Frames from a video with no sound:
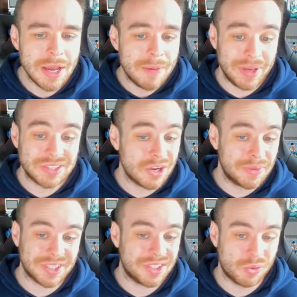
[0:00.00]
but his
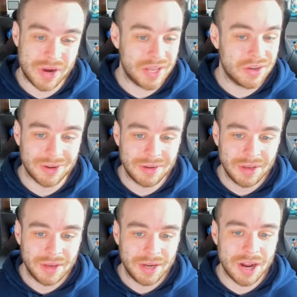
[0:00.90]
numbers are still really good.
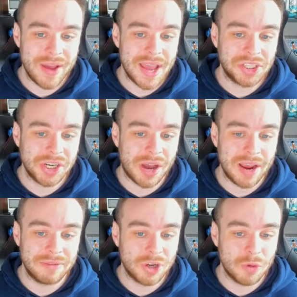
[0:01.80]
You know, XGI
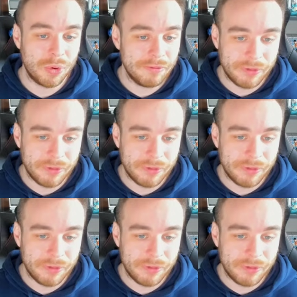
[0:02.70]
of 0.40,